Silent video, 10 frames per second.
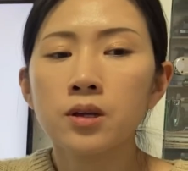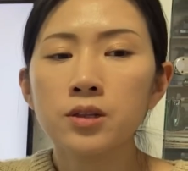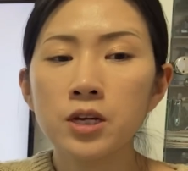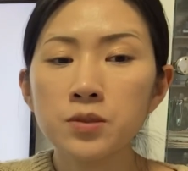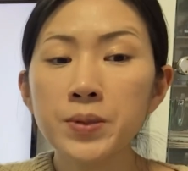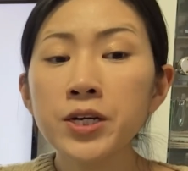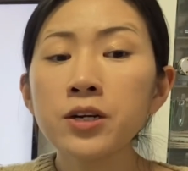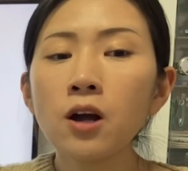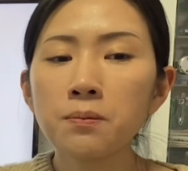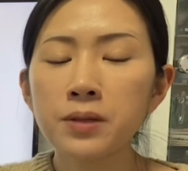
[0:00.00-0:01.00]
The
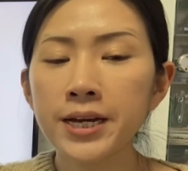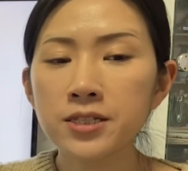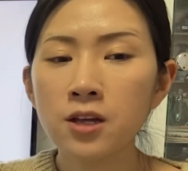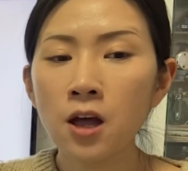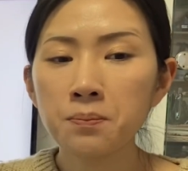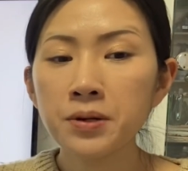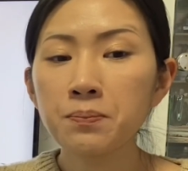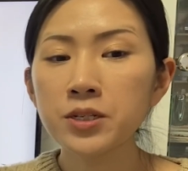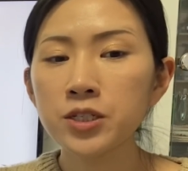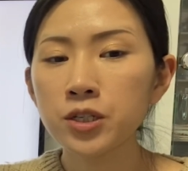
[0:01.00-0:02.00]
speaker applies the
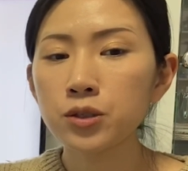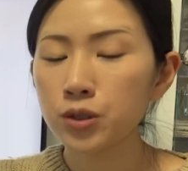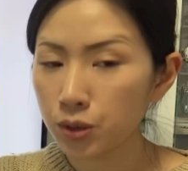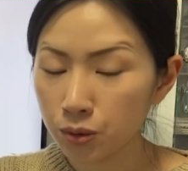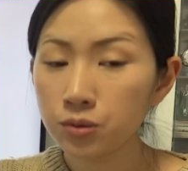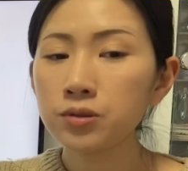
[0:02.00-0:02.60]
preposition to